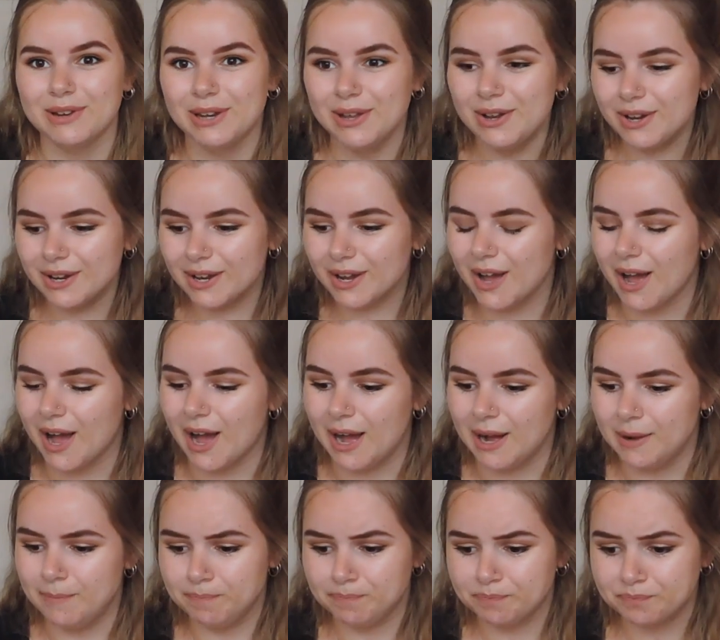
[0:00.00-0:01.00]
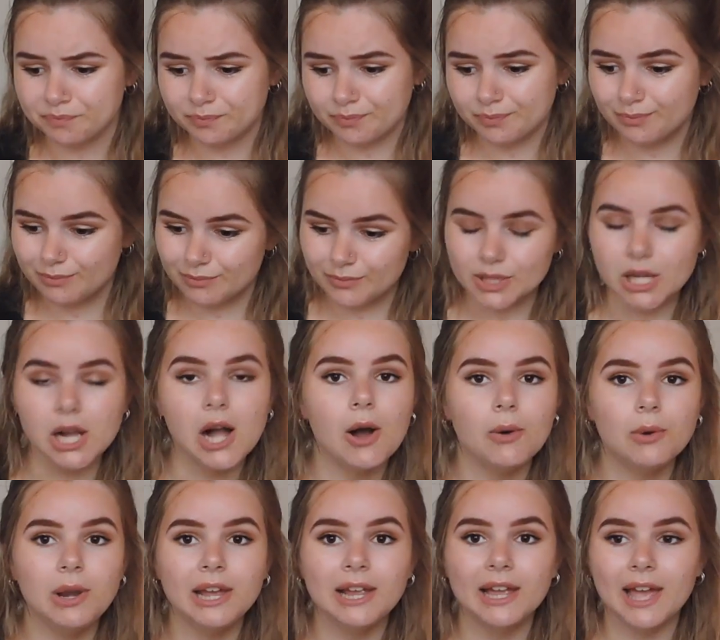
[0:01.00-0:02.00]
a look.
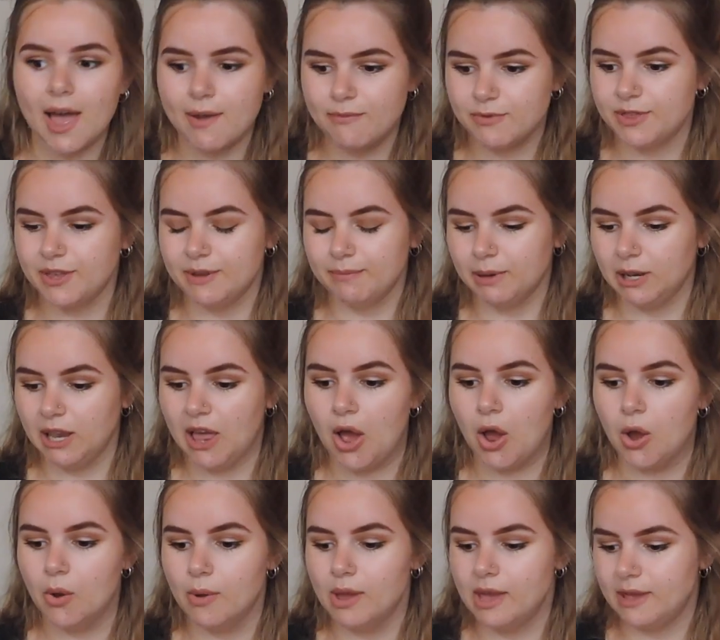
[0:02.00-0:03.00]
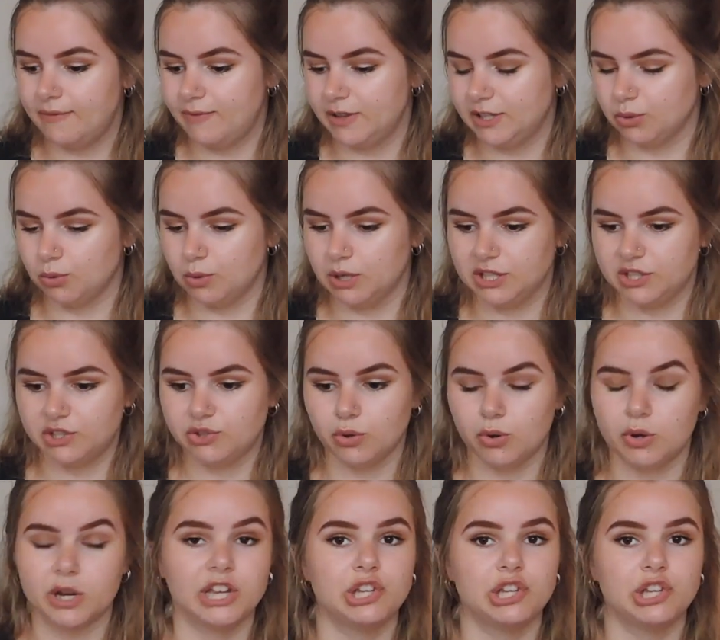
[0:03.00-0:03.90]
I'll link everything below if it's all in stock.